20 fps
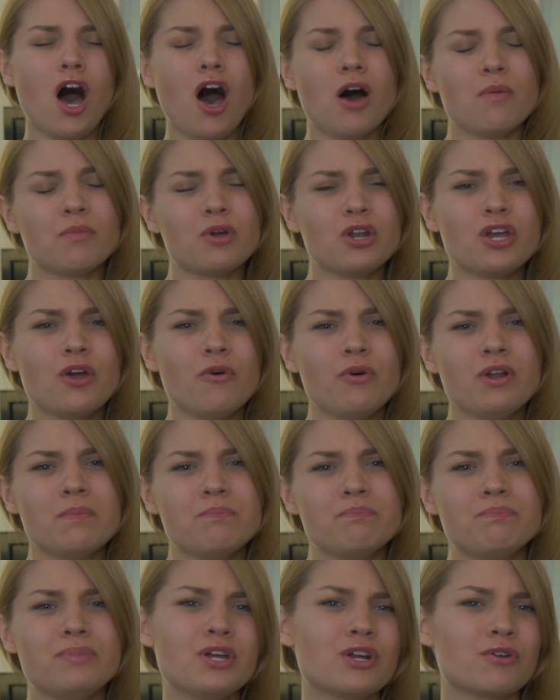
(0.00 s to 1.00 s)
I'm gonna go on a
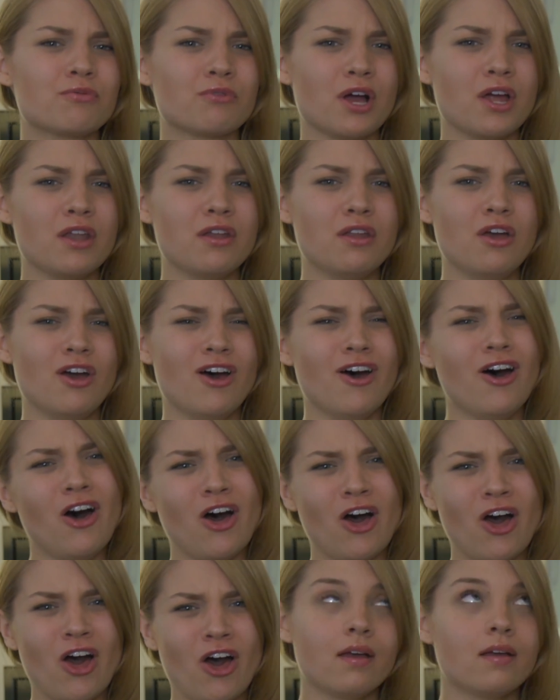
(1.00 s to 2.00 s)
beer run.
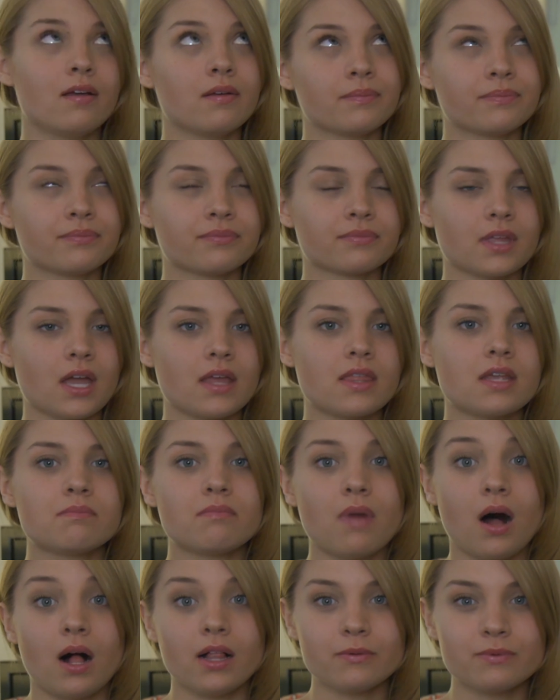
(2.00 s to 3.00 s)
And
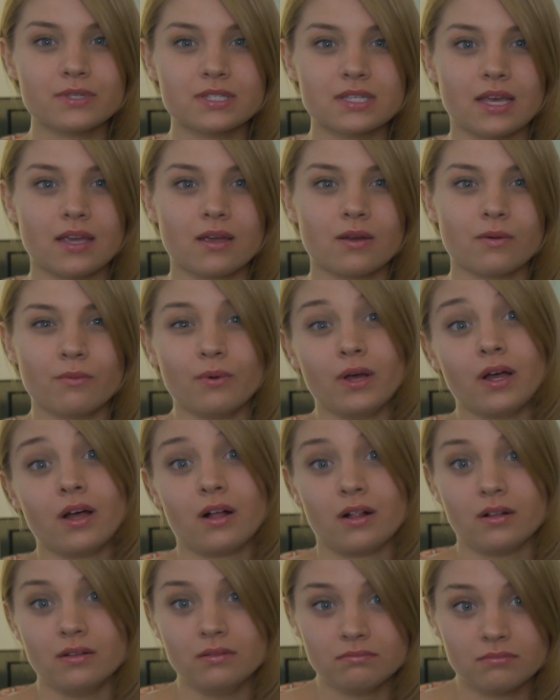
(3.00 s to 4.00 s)
then Molly was like,
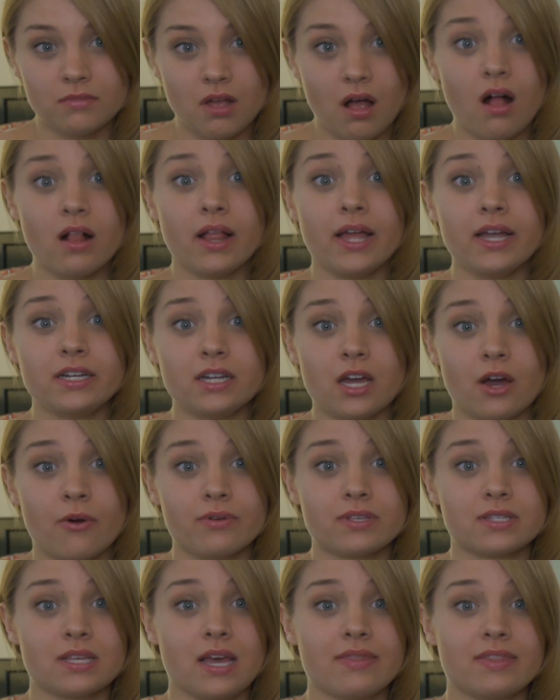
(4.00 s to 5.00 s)
well, all I
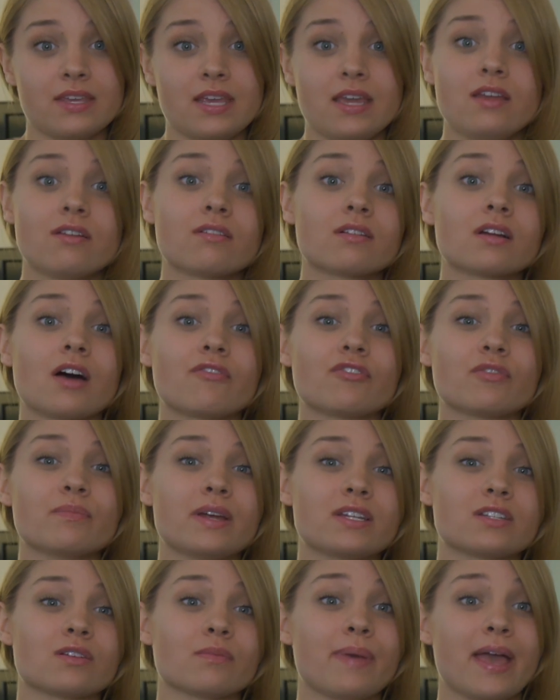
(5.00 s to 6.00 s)
know is that the
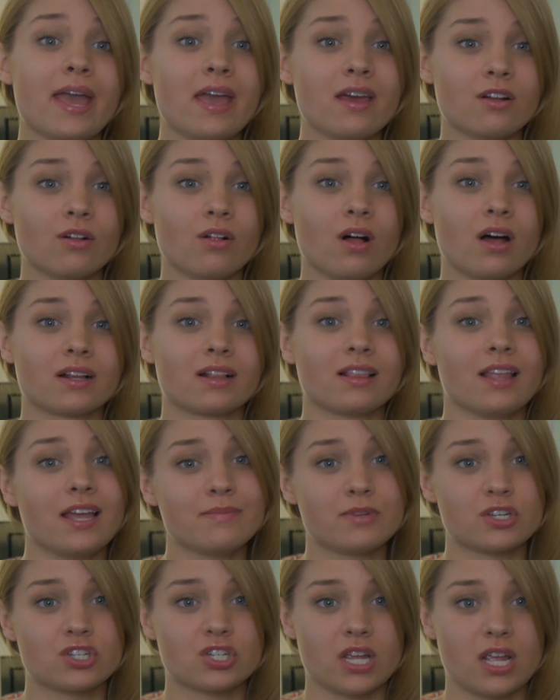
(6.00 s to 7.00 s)
Intergovernmental Panel on
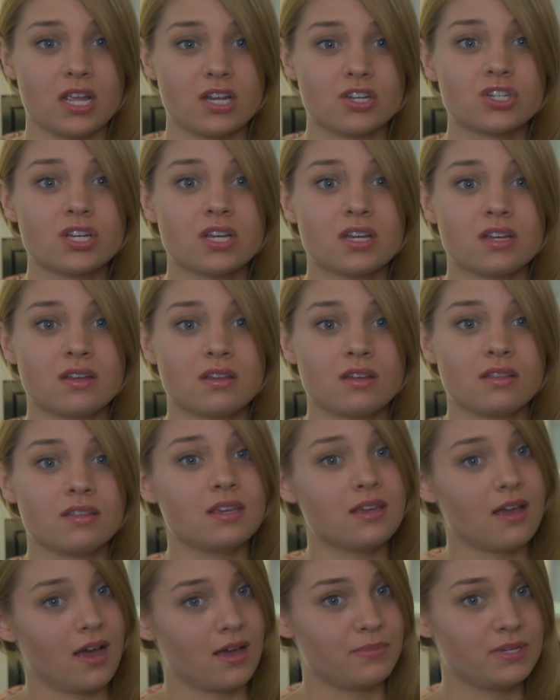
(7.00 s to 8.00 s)
Climate Change,
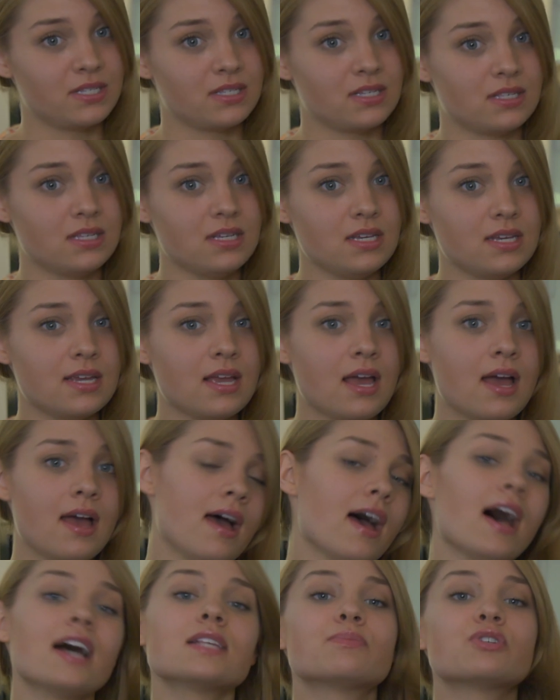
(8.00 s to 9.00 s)
the IPCC,
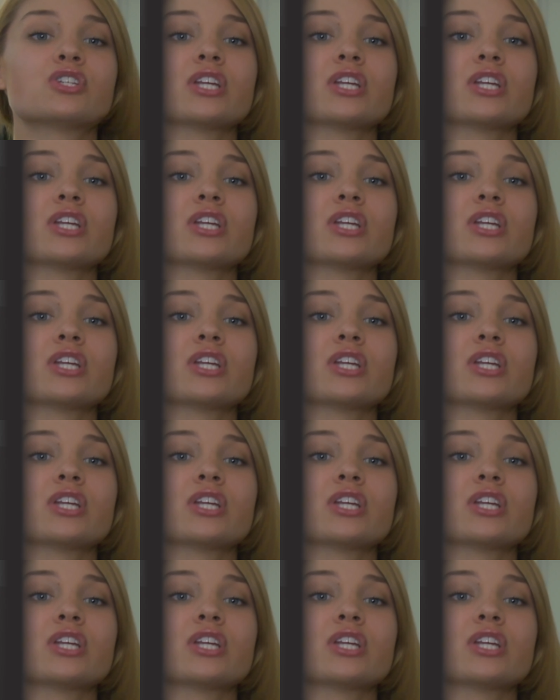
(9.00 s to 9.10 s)
has